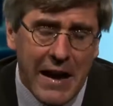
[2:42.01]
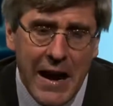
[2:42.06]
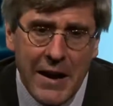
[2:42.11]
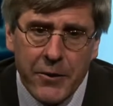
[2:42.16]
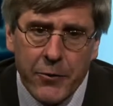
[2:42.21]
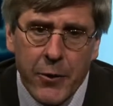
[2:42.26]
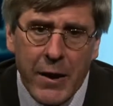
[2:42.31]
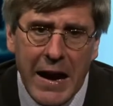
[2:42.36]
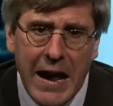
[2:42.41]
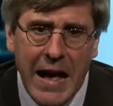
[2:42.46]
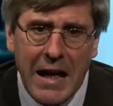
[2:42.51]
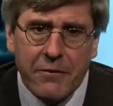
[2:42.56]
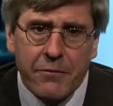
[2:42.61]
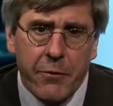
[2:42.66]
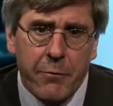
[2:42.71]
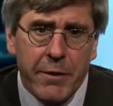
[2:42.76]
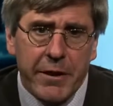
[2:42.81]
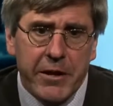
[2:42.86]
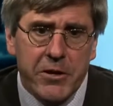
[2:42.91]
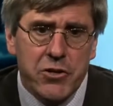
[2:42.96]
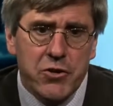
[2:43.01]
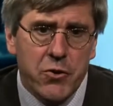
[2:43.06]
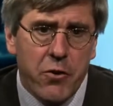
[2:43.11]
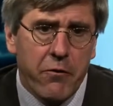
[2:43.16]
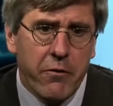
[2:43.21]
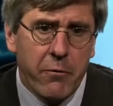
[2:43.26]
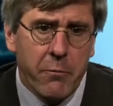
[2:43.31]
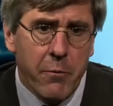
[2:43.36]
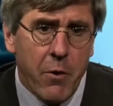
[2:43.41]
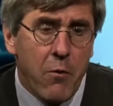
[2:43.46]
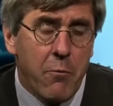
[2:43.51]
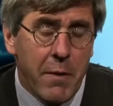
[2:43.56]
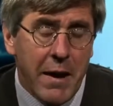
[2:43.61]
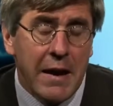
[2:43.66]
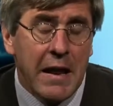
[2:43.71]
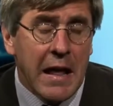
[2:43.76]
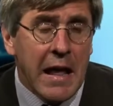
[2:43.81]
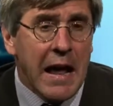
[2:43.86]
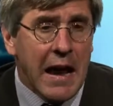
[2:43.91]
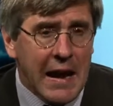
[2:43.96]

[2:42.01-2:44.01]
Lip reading: on your hand from the conservative movement,